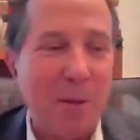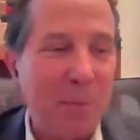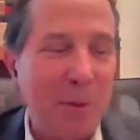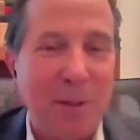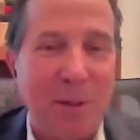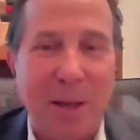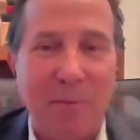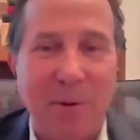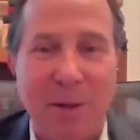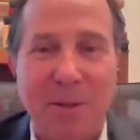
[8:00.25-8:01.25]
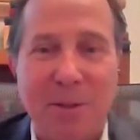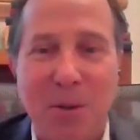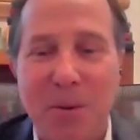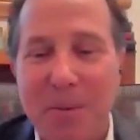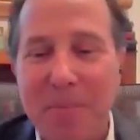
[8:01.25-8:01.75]
AP didn't have it. And
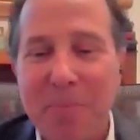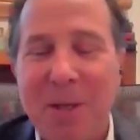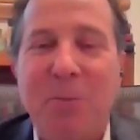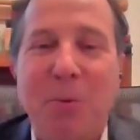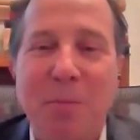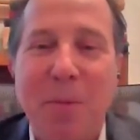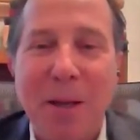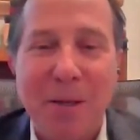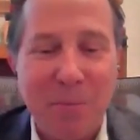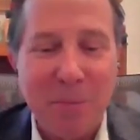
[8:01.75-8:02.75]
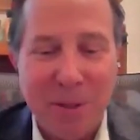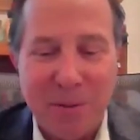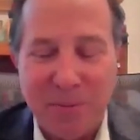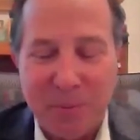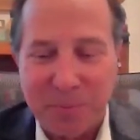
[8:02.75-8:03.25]
so it reminded me
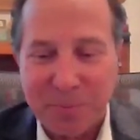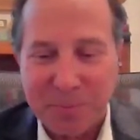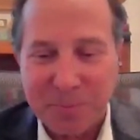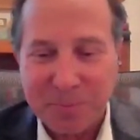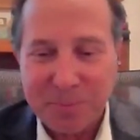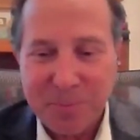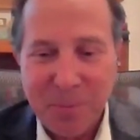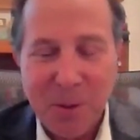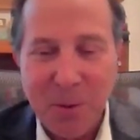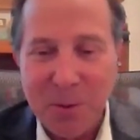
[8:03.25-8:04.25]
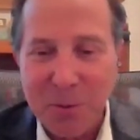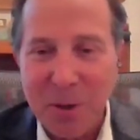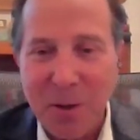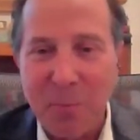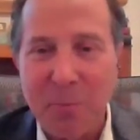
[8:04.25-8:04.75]
of,
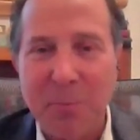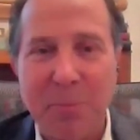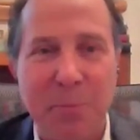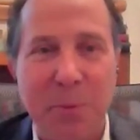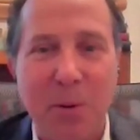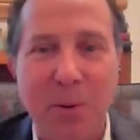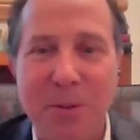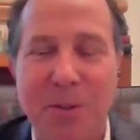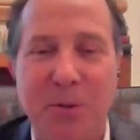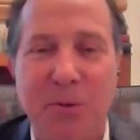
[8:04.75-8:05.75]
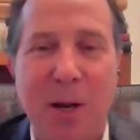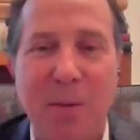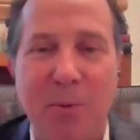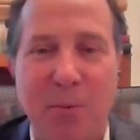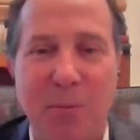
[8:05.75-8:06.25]
sort of how partisan and
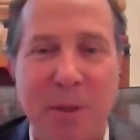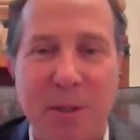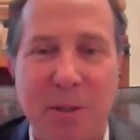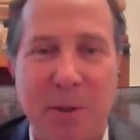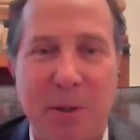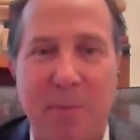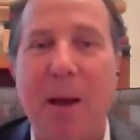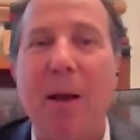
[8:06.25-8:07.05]
tribal the media's become.